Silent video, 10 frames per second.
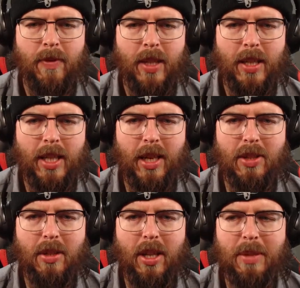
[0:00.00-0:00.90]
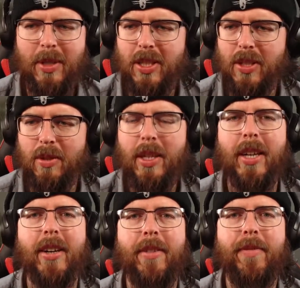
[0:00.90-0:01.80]
I think that was all I was meant to do
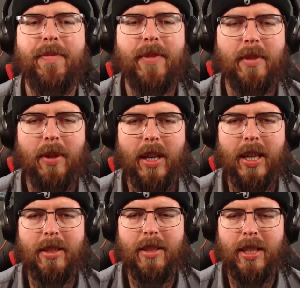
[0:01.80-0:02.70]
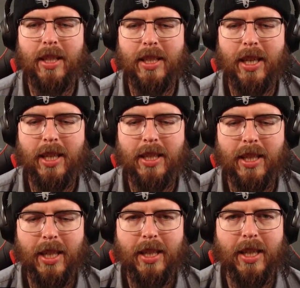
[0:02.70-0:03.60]
here. Well, I nearly died to
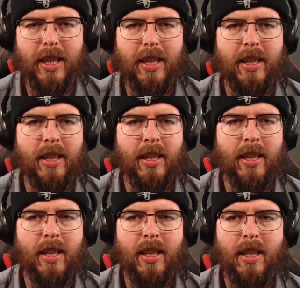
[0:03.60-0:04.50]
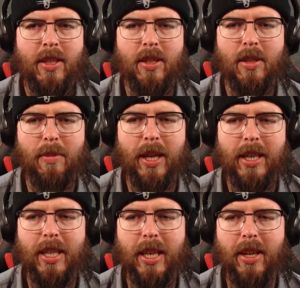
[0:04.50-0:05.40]
that guy. Turn back. Yeah,